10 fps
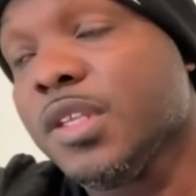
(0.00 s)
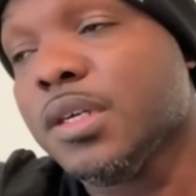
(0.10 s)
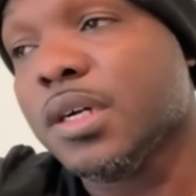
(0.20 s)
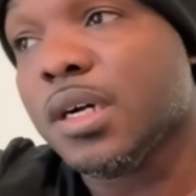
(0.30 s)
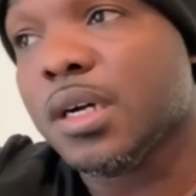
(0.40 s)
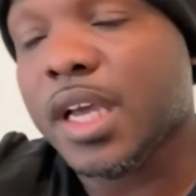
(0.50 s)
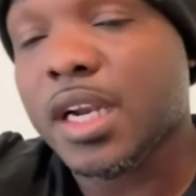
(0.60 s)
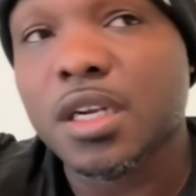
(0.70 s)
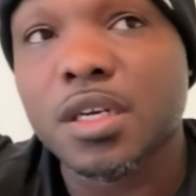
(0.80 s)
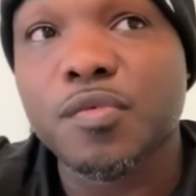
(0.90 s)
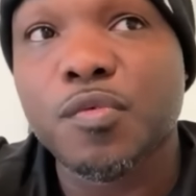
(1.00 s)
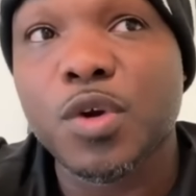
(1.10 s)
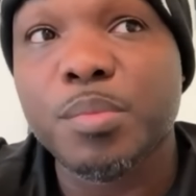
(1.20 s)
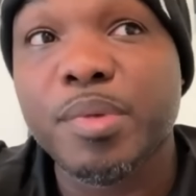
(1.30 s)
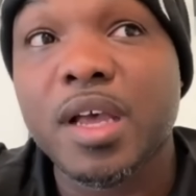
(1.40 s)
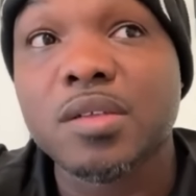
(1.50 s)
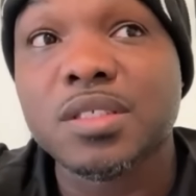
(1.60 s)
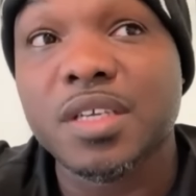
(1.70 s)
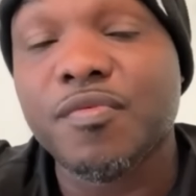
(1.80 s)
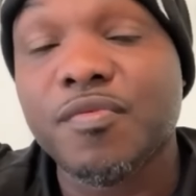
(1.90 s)
at 140 pounds
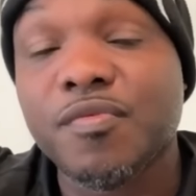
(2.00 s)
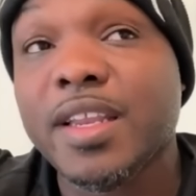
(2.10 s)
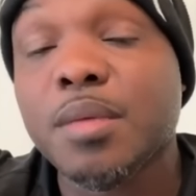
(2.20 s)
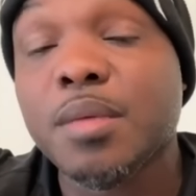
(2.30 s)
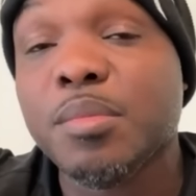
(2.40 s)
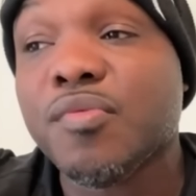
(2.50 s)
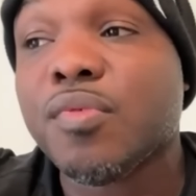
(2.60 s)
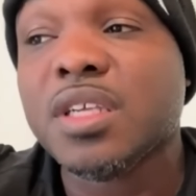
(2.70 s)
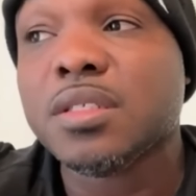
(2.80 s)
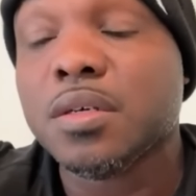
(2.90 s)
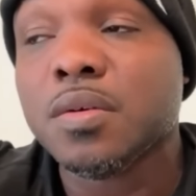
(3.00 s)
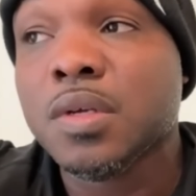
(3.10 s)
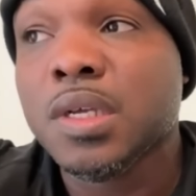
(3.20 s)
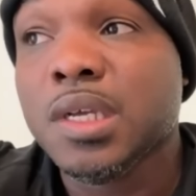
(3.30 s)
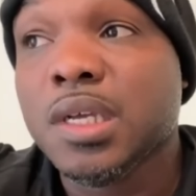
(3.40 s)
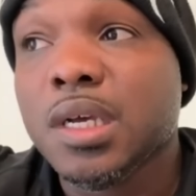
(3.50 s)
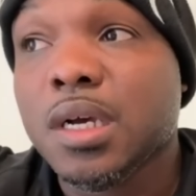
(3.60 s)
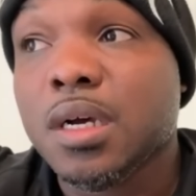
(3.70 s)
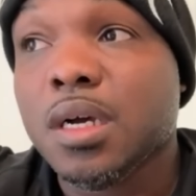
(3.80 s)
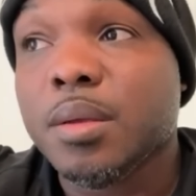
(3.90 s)
and fighting him in Fresno
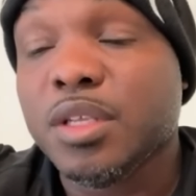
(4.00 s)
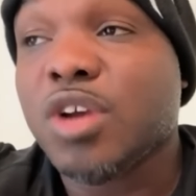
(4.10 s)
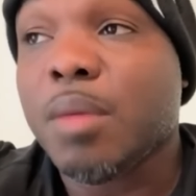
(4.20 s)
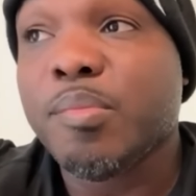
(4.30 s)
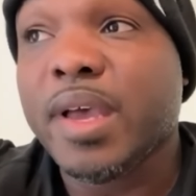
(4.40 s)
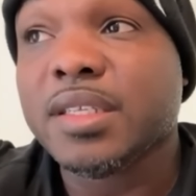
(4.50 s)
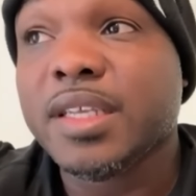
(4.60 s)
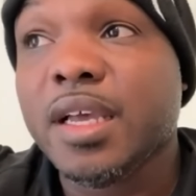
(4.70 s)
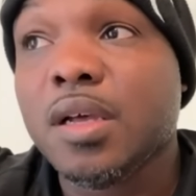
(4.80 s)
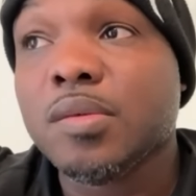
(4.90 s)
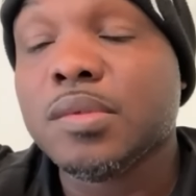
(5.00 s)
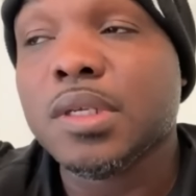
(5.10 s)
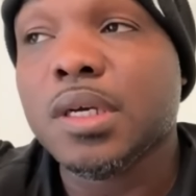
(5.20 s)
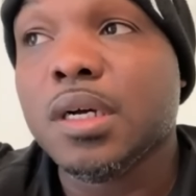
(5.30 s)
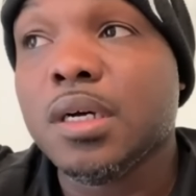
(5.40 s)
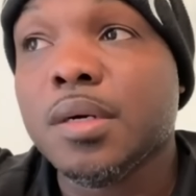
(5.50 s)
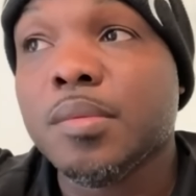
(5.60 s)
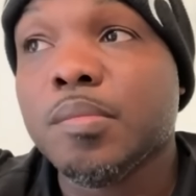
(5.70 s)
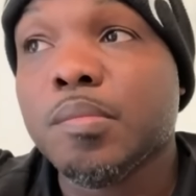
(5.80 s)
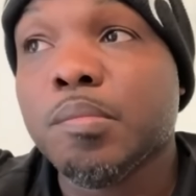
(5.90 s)
and dropping back down.
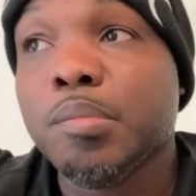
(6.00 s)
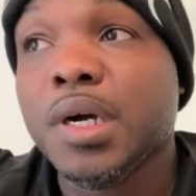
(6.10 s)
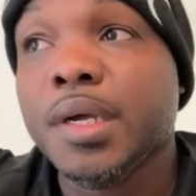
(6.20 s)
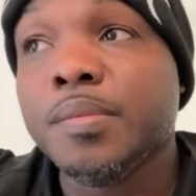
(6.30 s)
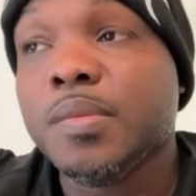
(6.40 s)
But